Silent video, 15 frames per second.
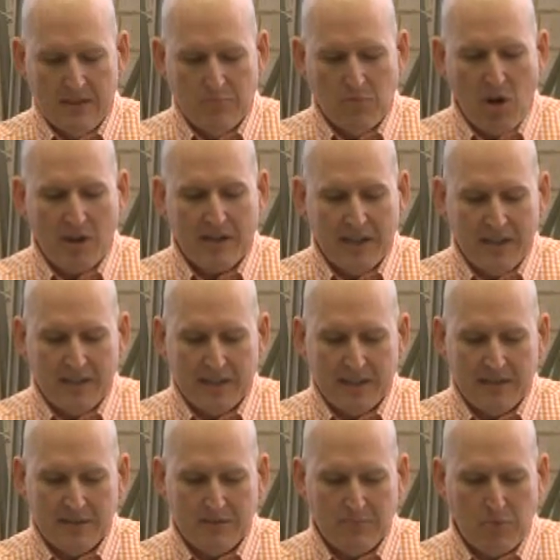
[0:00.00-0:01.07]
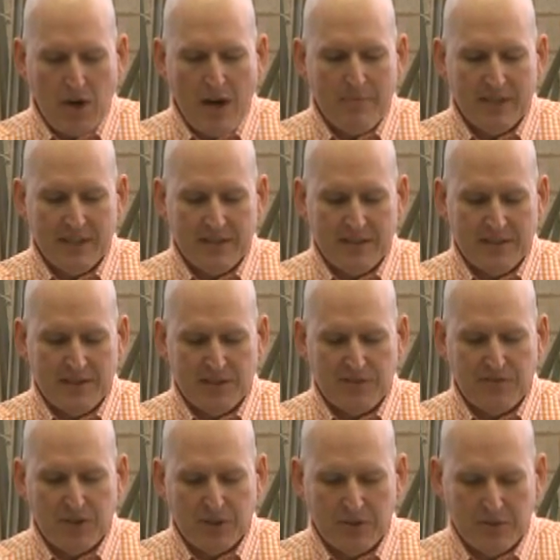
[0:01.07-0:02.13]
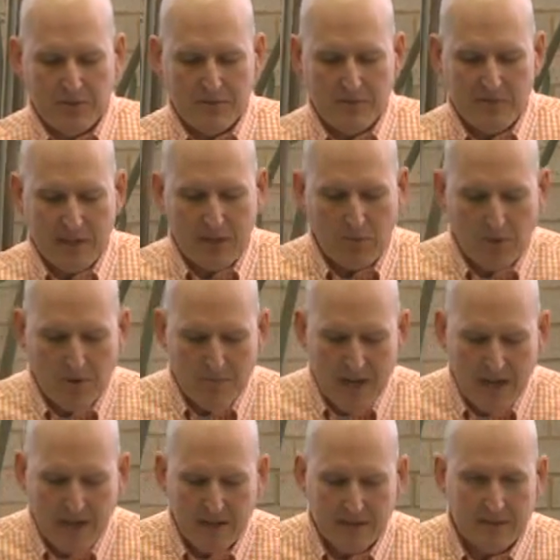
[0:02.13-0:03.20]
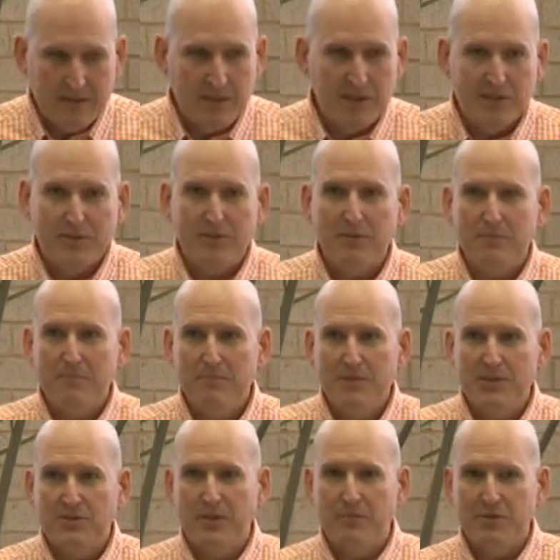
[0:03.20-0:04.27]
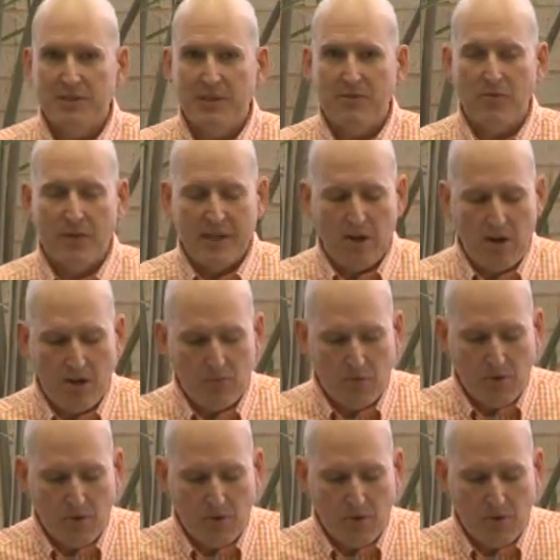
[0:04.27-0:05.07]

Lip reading: Mark Neely, prominent in this view, and where my initial description of what hard